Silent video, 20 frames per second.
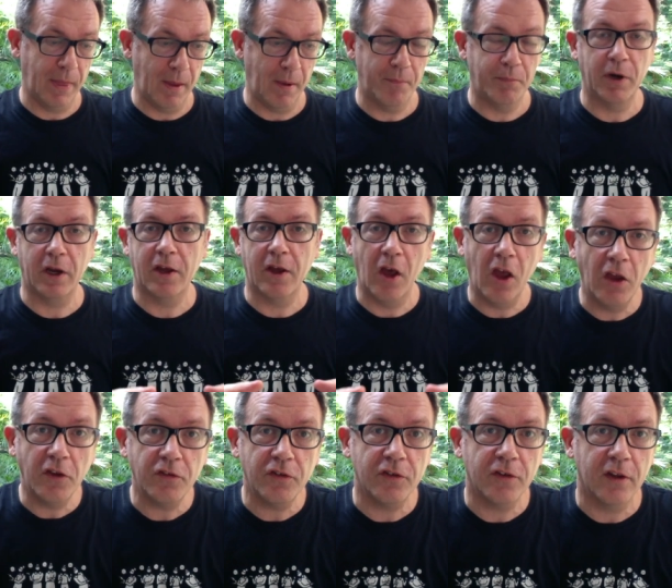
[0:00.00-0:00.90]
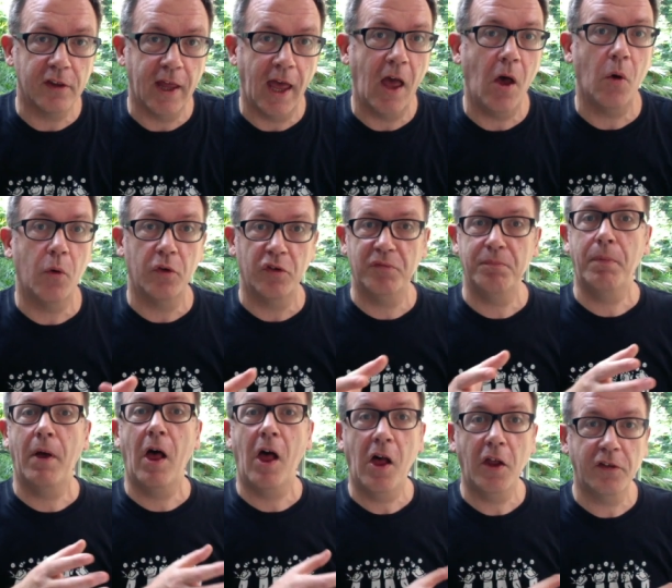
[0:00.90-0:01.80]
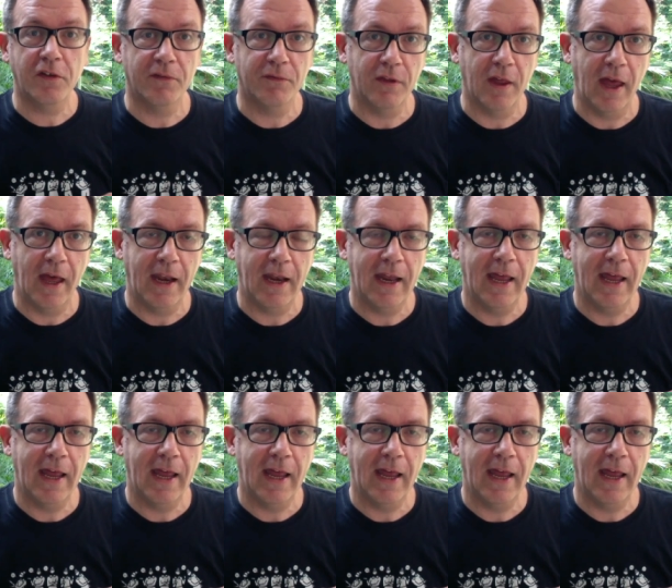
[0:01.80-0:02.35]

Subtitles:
precursor to that, or as part of that,